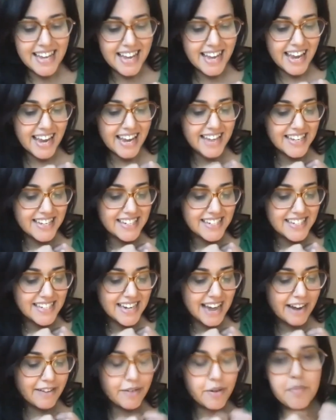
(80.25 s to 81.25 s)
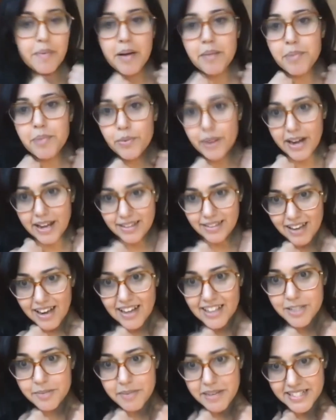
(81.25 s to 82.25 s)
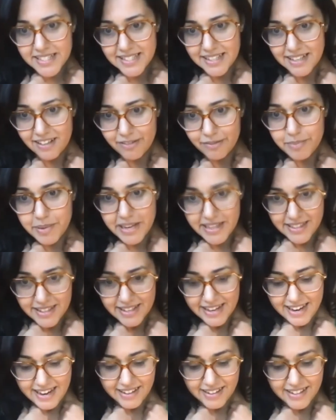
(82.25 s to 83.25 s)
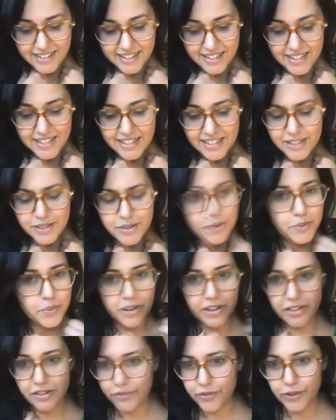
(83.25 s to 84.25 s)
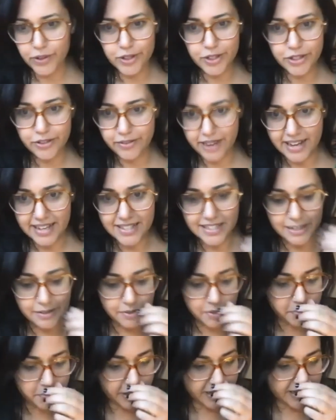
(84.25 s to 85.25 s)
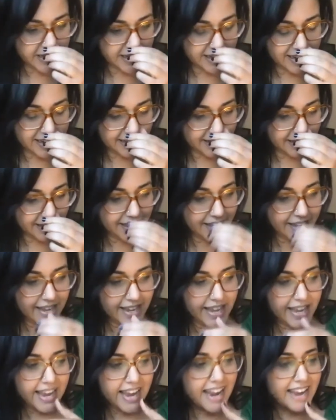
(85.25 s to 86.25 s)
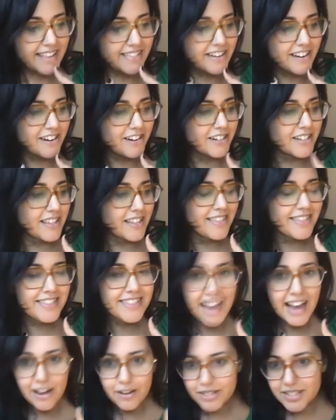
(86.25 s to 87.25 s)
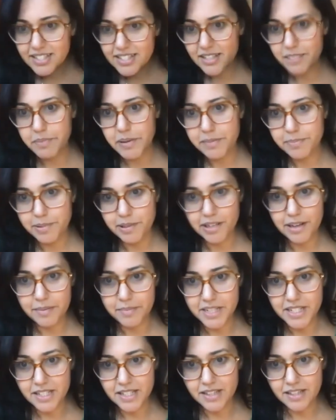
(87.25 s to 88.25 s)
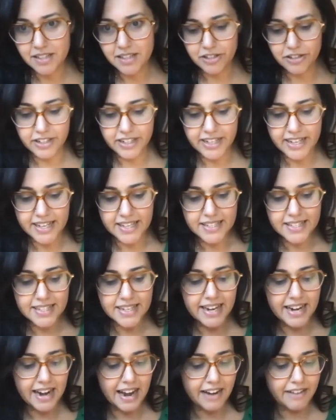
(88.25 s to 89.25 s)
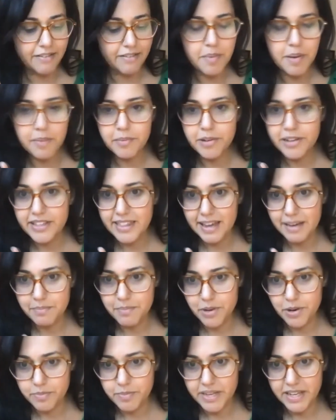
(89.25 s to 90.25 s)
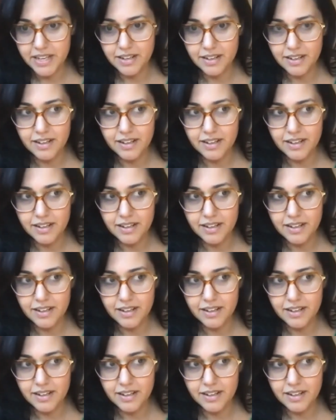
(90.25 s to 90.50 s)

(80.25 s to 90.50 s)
And I remember when I locked myself by the neck, this was one of the first arrests, I was pretty young, and there's thousands of people coming to the circus. And I remember at that moment,